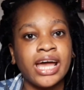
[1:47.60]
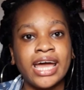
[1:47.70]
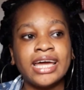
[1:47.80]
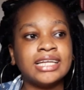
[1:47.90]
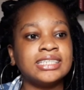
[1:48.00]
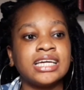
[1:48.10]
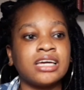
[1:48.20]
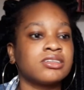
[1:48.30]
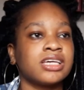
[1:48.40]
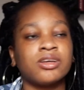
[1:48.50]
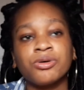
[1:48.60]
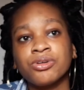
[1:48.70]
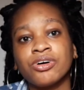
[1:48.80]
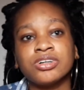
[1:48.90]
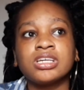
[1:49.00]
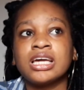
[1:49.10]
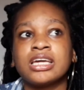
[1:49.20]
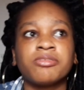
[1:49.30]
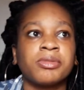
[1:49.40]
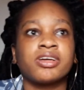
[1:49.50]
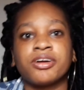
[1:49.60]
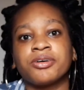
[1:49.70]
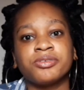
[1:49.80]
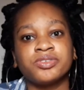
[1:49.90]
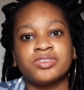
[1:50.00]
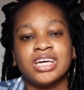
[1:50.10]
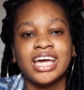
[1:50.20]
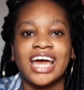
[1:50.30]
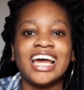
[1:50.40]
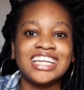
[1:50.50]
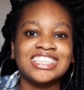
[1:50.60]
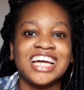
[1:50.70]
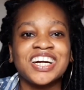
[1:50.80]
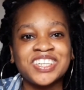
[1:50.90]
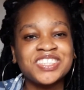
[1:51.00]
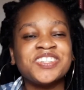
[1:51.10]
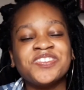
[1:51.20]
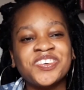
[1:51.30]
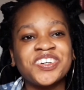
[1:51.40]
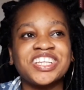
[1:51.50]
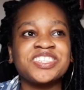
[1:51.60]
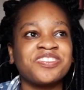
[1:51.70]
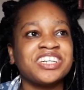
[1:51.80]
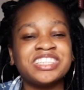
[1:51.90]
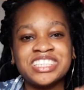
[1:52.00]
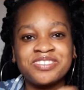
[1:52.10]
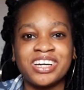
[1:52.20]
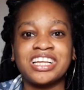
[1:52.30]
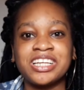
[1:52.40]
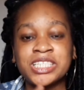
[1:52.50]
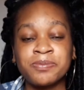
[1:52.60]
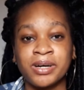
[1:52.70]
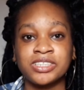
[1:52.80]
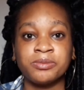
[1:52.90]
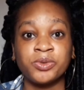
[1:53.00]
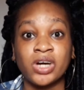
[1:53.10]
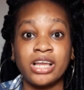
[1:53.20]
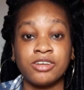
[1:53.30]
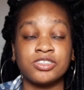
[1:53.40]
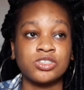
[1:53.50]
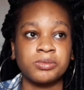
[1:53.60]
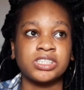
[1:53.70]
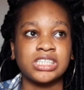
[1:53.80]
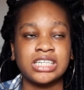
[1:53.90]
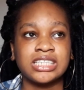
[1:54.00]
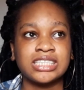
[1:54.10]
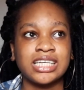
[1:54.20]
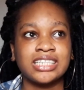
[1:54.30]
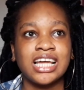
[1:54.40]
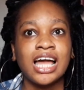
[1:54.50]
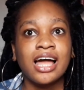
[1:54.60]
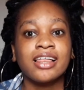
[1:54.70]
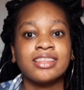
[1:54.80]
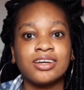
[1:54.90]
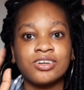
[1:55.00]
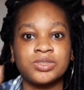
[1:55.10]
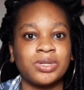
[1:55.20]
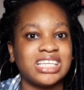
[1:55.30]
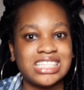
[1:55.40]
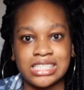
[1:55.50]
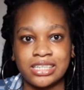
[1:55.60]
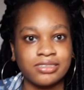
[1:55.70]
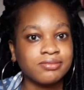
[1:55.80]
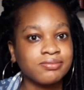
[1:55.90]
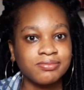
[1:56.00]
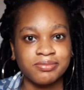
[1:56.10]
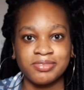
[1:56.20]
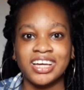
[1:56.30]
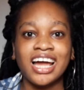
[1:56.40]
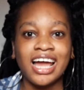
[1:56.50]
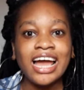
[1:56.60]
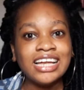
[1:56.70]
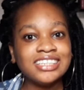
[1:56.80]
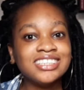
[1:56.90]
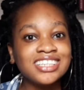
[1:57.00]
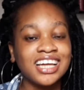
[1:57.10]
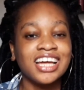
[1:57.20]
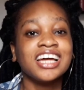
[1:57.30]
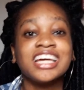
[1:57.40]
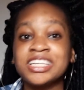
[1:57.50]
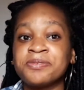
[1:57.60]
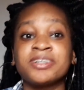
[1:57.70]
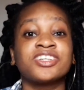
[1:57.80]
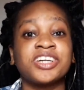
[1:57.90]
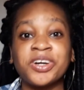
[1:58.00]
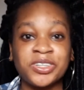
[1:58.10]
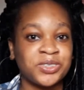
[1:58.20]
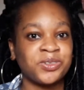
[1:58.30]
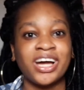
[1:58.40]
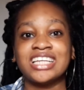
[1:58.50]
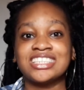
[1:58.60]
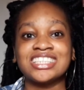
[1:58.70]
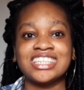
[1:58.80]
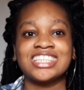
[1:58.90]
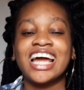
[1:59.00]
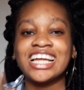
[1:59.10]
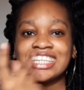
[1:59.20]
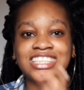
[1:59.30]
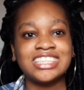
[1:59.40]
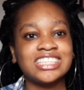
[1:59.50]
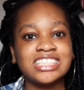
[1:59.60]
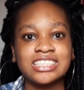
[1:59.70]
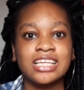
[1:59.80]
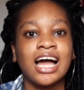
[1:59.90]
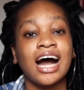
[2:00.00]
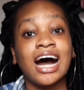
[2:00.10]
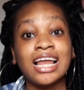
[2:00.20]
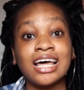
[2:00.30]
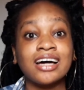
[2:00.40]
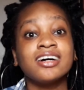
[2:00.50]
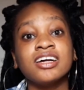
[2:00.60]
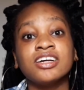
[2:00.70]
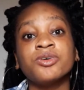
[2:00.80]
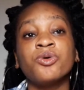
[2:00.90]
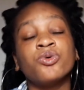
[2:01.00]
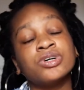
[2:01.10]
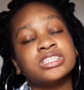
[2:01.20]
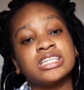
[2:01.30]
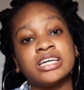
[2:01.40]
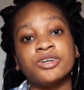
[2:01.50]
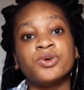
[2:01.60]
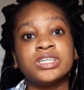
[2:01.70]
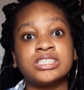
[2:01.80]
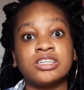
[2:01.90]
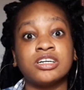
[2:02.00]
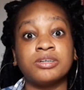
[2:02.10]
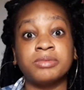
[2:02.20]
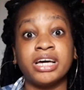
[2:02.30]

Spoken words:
and he said, "Oh God, give me a girl." And according to the book, there's a part this part in the book I love it so much, and they said the gods were listening, and it depends on the gods who answered. And this Allah, who is an